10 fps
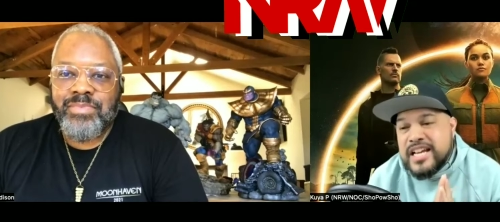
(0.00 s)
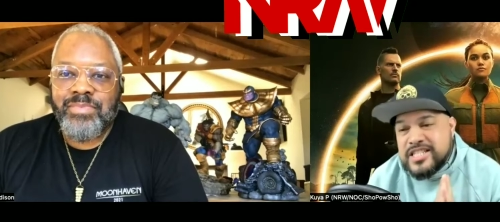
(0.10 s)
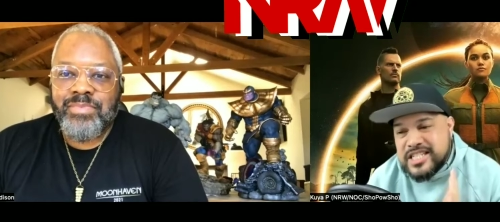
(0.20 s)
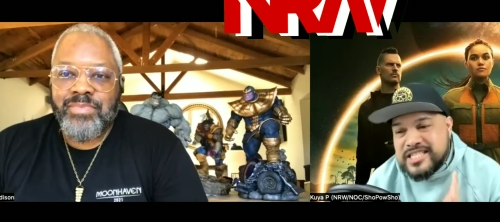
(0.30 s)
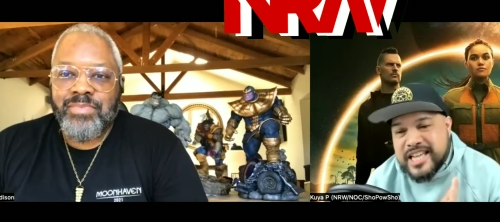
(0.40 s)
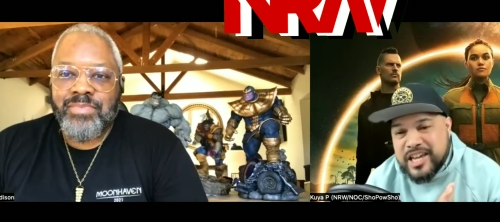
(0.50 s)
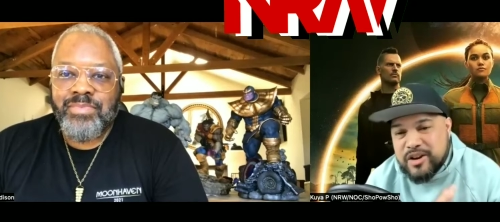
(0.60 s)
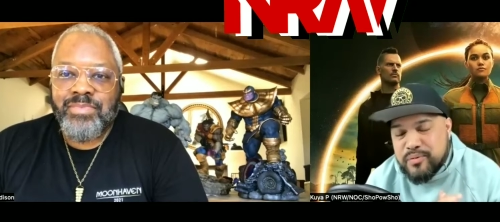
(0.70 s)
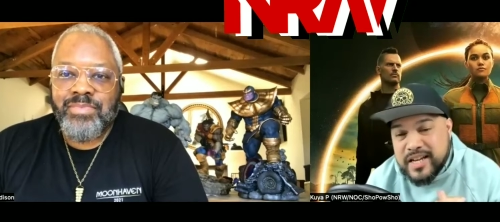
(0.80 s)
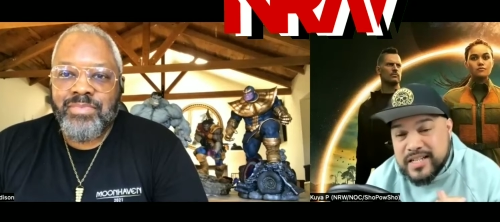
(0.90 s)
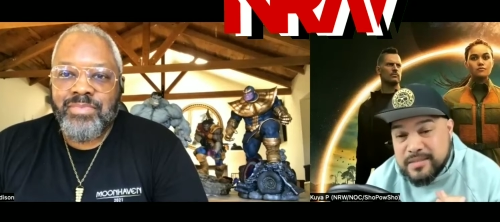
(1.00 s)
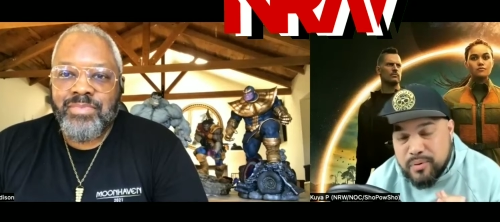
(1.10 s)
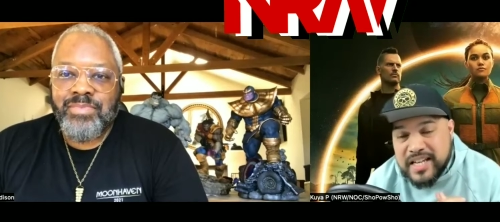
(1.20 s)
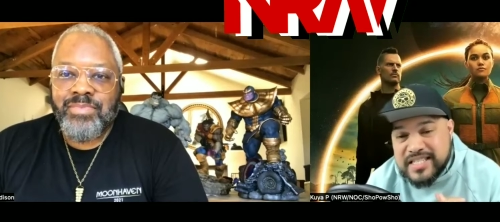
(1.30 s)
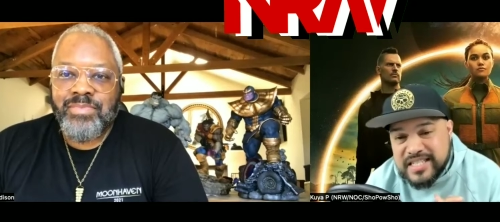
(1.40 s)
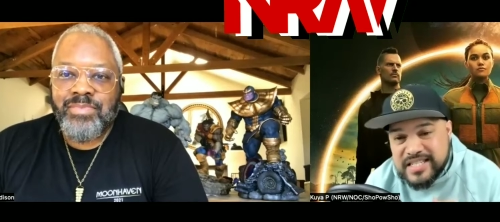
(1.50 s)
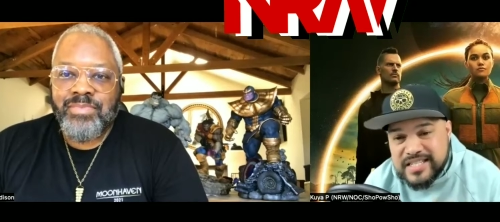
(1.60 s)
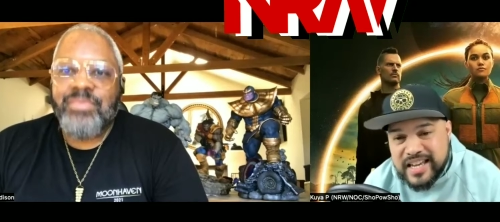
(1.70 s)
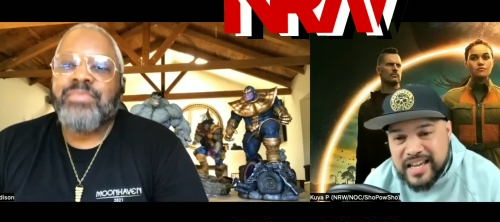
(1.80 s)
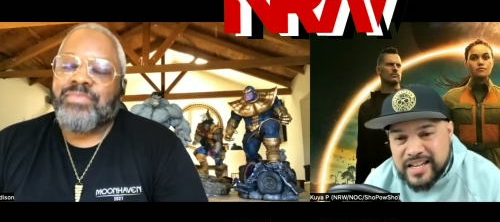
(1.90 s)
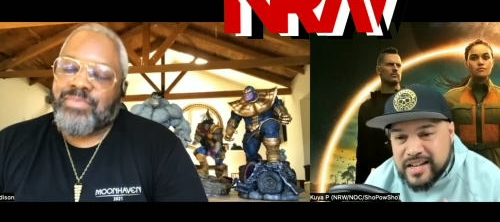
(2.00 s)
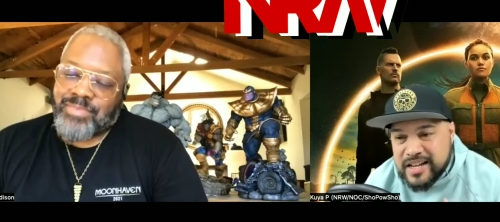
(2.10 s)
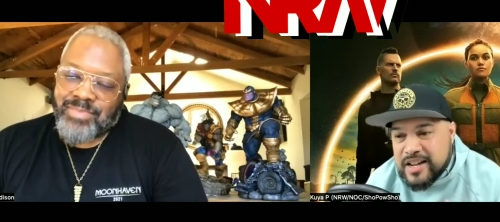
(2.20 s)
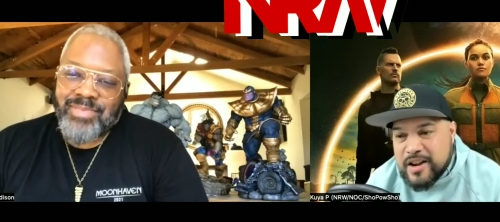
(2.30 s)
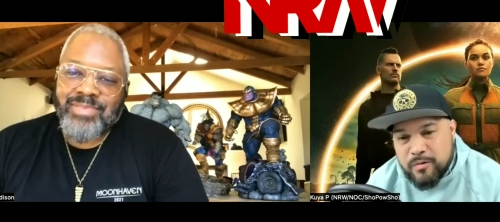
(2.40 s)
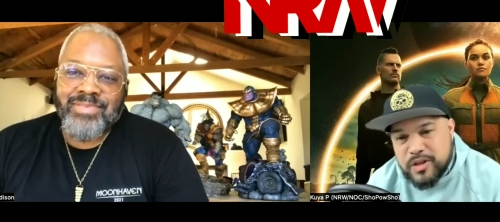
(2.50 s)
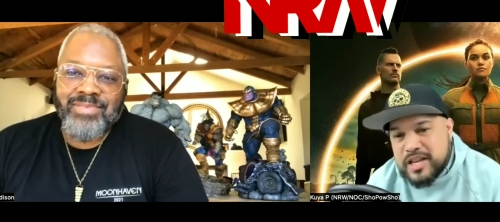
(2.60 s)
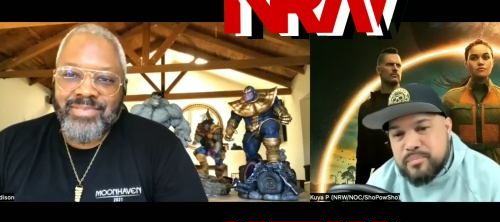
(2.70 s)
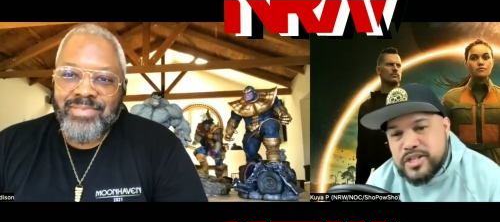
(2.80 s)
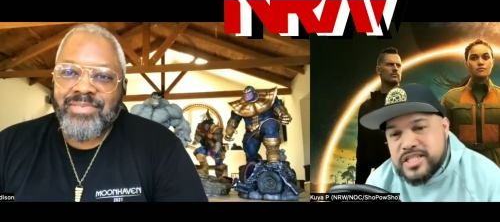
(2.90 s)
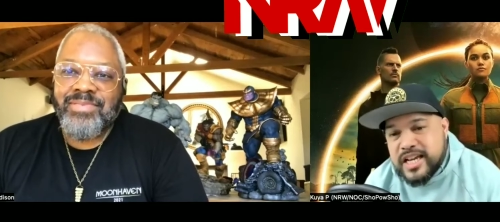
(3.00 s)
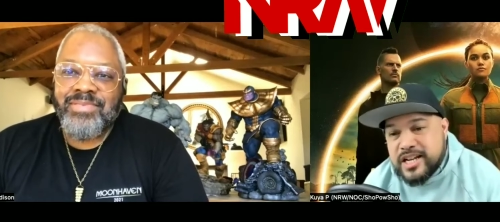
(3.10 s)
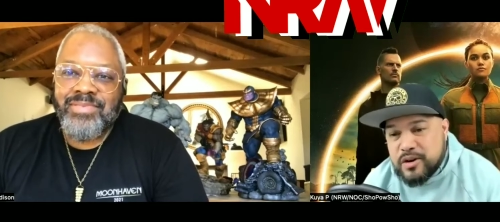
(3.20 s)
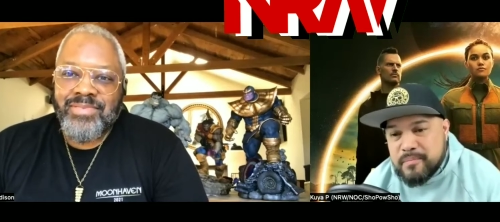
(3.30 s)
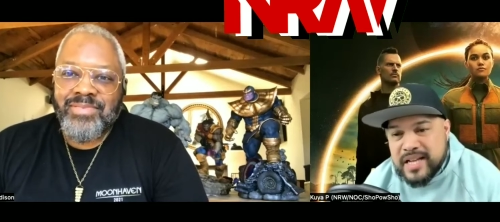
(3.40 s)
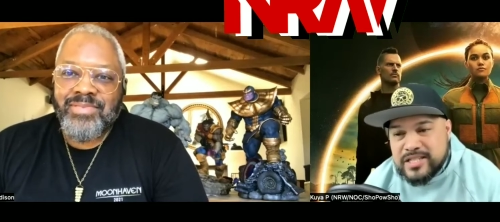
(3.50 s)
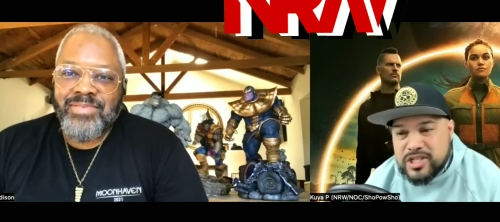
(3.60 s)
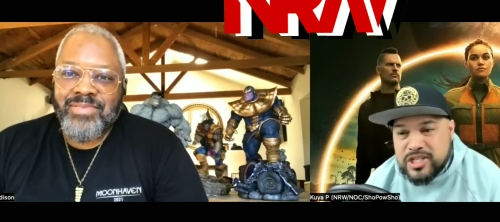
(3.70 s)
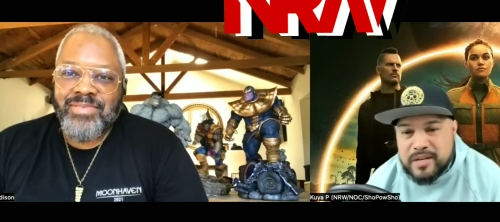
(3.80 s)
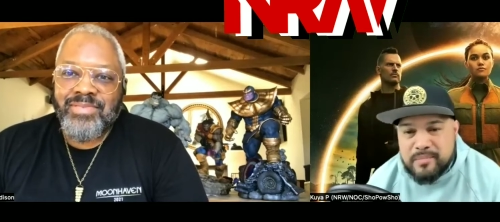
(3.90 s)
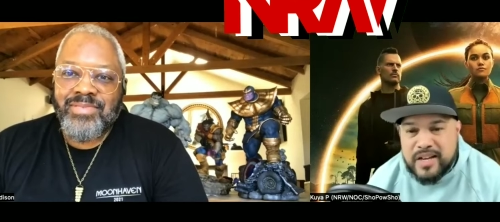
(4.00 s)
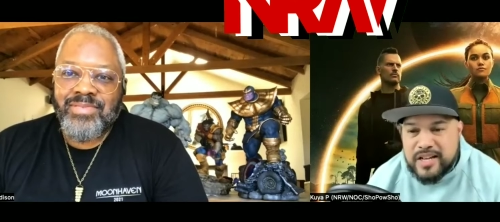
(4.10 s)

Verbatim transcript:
Speaker 1: She sang your pra- praises and uh, really appreciated your mentorship.